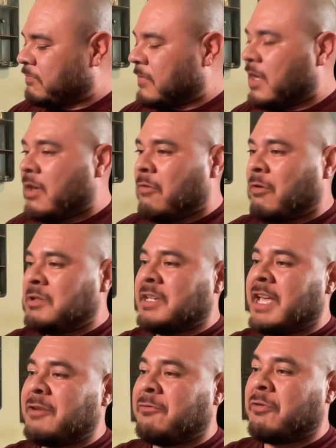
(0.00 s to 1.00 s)
Once again,
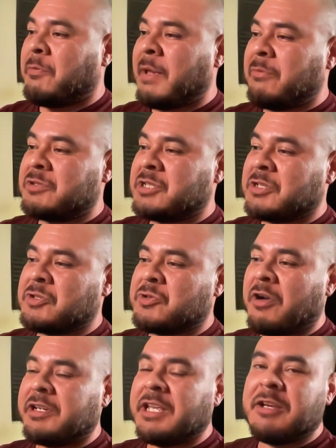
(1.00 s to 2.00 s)
for people just
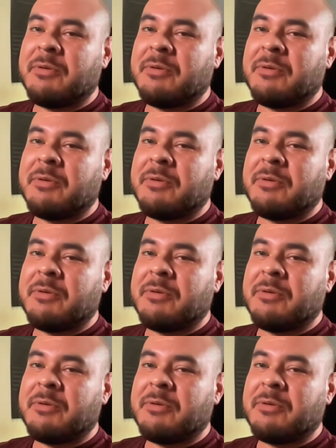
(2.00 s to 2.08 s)
joining,